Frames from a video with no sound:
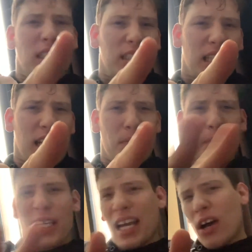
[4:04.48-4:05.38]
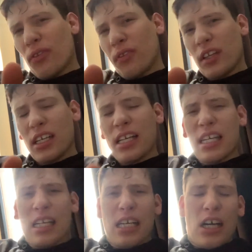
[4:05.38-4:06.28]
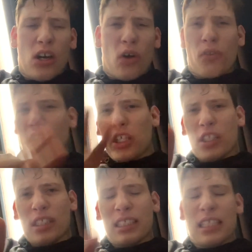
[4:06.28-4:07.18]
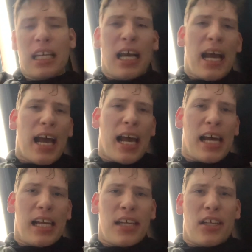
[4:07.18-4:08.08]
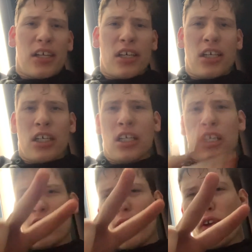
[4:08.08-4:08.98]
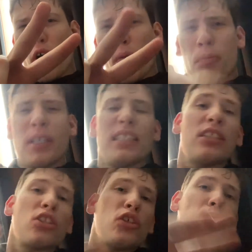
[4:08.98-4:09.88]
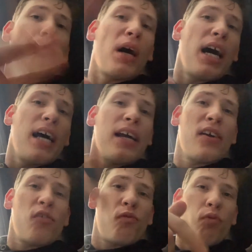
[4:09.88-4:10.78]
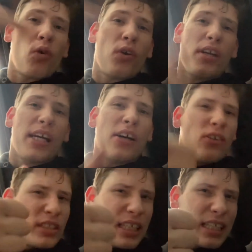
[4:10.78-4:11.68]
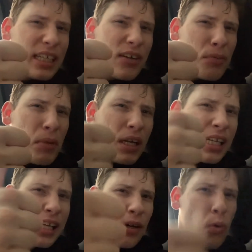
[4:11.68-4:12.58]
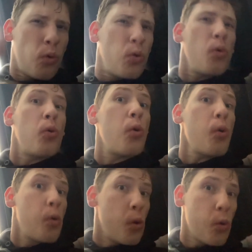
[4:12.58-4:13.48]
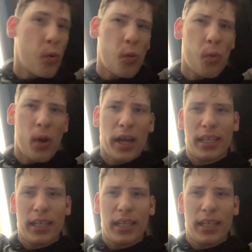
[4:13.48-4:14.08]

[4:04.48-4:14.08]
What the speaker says: safe, be healthy, all the goods. And love you all. Peace. Goodbye for now. Take care, buddy. Hoo hoo hoo hoo.